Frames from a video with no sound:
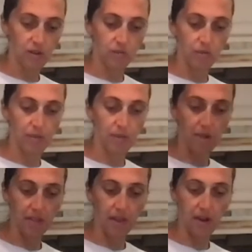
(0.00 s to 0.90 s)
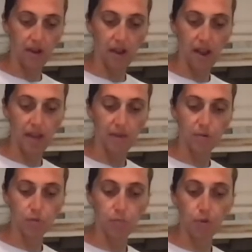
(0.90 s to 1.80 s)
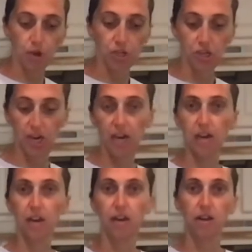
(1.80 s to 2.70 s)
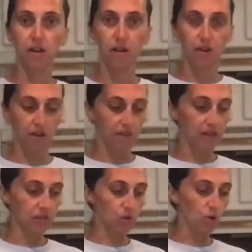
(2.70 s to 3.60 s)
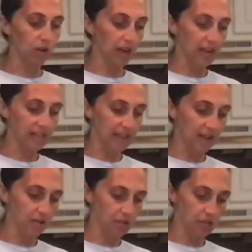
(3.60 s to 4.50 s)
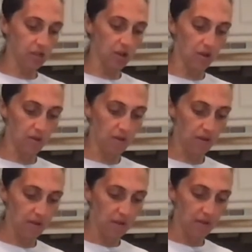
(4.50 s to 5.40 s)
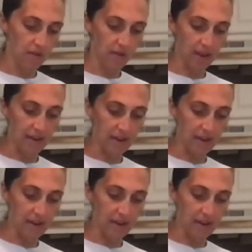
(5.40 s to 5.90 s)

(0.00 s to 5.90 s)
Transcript: I'll put them on there. And I'm just pushing these corn cakes down just so they'll get